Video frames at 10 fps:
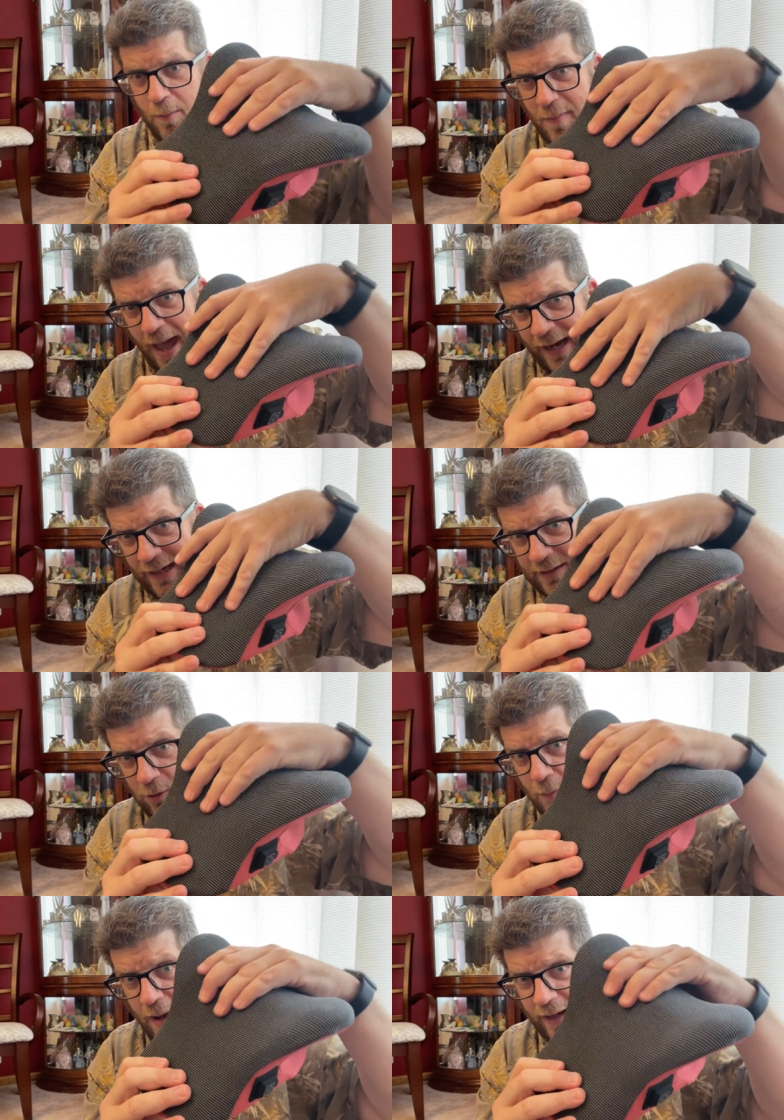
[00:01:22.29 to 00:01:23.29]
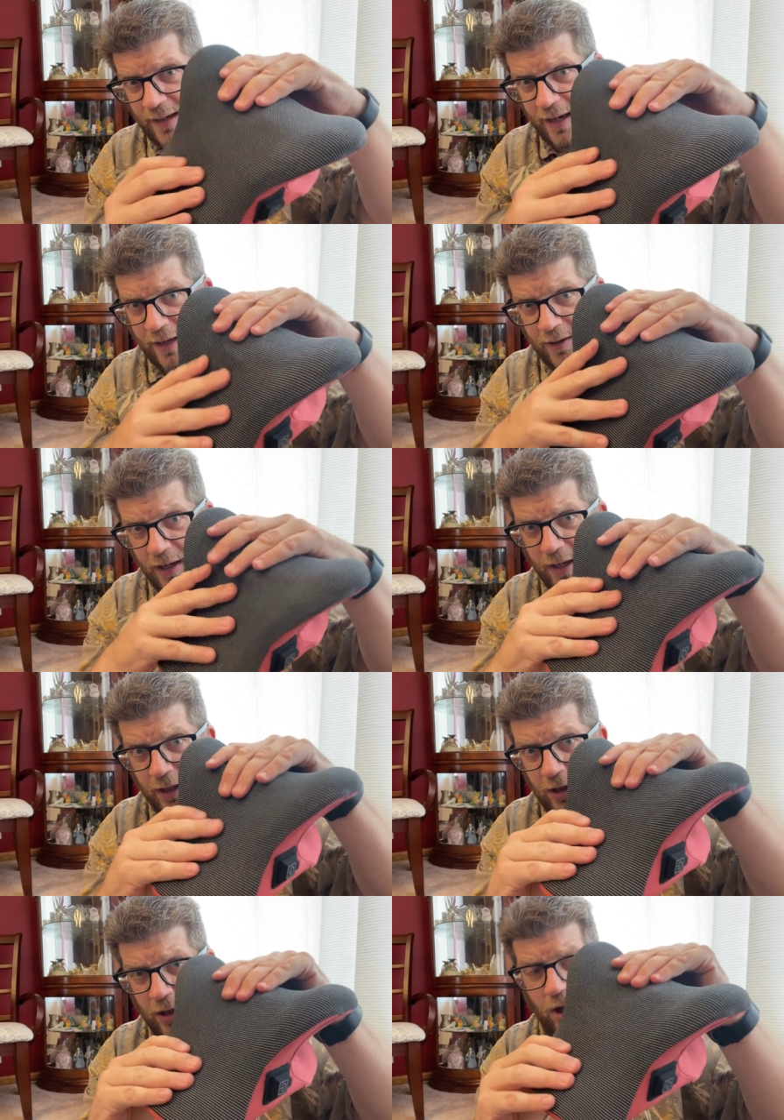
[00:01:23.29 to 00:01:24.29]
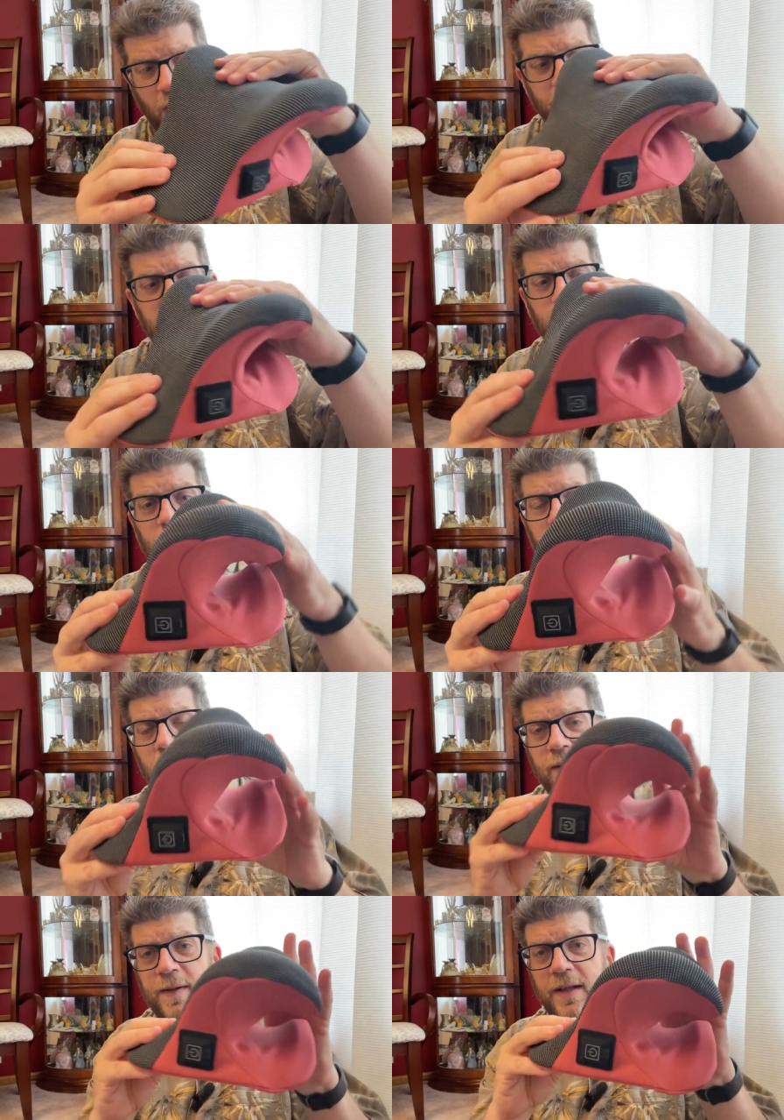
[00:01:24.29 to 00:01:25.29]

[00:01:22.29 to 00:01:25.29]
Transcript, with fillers: magnets or magnetic uh, cloth as well.